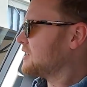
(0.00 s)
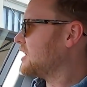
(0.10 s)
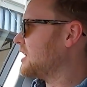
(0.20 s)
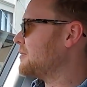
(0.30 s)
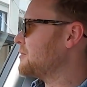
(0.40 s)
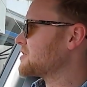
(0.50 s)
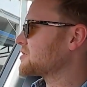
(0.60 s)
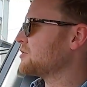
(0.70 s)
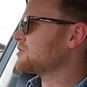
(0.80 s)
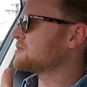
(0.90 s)
And
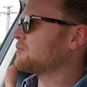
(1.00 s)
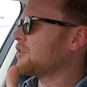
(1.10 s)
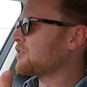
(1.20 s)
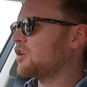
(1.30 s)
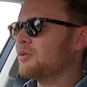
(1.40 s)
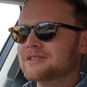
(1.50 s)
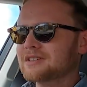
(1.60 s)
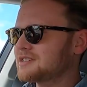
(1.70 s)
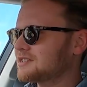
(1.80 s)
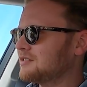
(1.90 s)
so one of the comments
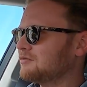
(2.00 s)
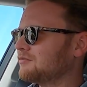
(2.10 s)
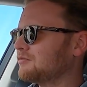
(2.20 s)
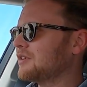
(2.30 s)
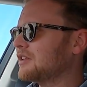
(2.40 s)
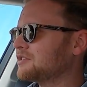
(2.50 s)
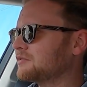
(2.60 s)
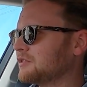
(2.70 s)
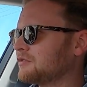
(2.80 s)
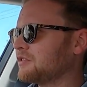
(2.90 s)
I see
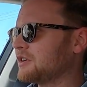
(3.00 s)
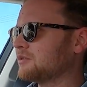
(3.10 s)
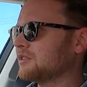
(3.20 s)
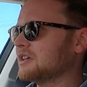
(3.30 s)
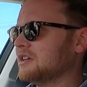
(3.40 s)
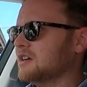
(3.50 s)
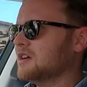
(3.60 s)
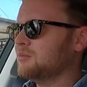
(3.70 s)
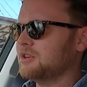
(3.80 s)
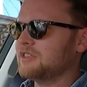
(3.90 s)
relatively frequently
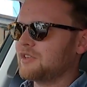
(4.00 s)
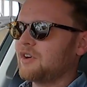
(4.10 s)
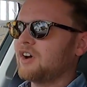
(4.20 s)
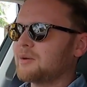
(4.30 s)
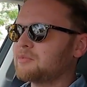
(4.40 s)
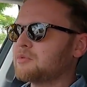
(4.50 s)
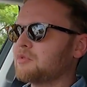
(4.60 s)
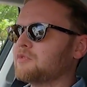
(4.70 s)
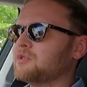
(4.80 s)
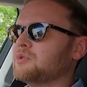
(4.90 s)
beneath our hybrid
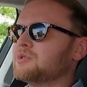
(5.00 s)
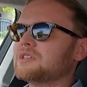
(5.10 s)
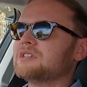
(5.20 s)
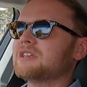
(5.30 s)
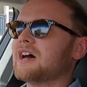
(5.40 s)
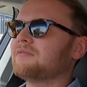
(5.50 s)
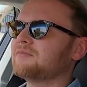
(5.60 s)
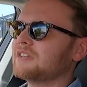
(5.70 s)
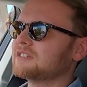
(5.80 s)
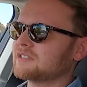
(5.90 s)
reviews is that
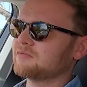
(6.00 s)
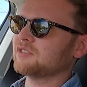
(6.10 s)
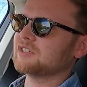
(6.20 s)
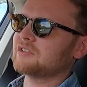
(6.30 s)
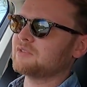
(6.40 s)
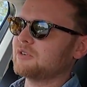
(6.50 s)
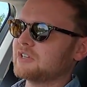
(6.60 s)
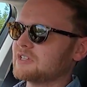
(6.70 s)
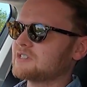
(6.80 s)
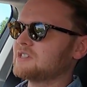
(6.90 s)
it doesn't really give you
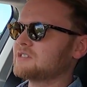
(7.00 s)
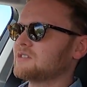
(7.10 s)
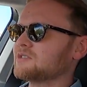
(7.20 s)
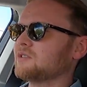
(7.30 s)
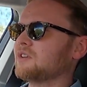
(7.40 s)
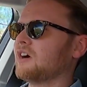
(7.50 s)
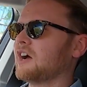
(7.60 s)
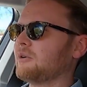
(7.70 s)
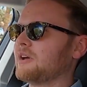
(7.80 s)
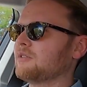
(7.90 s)
any assistance on the
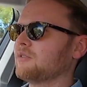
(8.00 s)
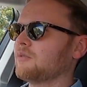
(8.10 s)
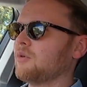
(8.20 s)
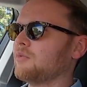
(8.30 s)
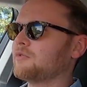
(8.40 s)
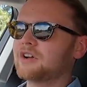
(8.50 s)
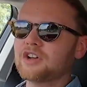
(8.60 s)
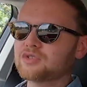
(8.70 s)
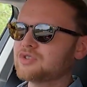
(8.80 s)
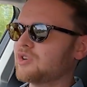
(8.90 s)
highway or for
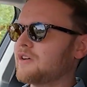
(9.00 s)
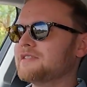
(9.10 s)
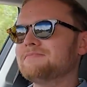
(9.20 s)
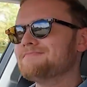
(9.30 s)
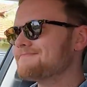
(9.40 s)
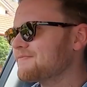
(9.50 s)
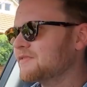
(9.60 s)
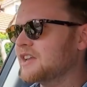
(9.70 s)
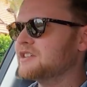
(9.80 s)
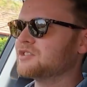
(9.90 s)
country driving.
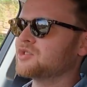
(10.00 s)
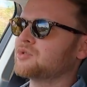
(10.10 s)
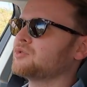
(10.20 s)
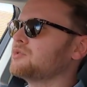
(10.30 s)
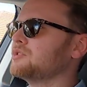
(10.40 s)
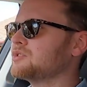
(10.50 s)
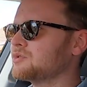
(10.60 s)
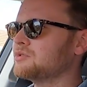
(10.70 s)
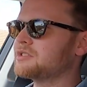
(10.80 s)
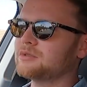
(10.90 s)
That isn't true. You
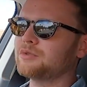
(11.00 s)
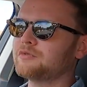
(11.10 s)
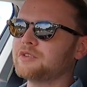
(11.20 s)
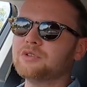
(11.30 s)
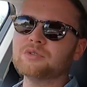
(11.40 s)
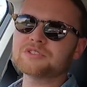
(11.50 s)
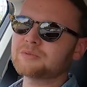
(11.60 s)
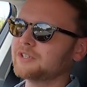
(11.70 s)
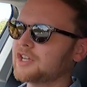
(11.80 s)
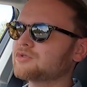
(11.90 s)
do still feel
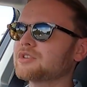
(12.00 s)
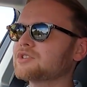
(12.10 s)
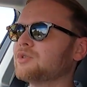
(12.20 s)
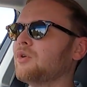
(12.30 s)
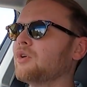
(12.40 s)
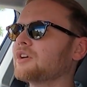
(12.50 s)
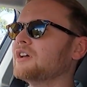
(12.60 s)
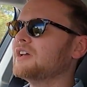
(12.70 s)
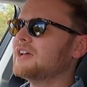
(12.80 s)
some electric torque,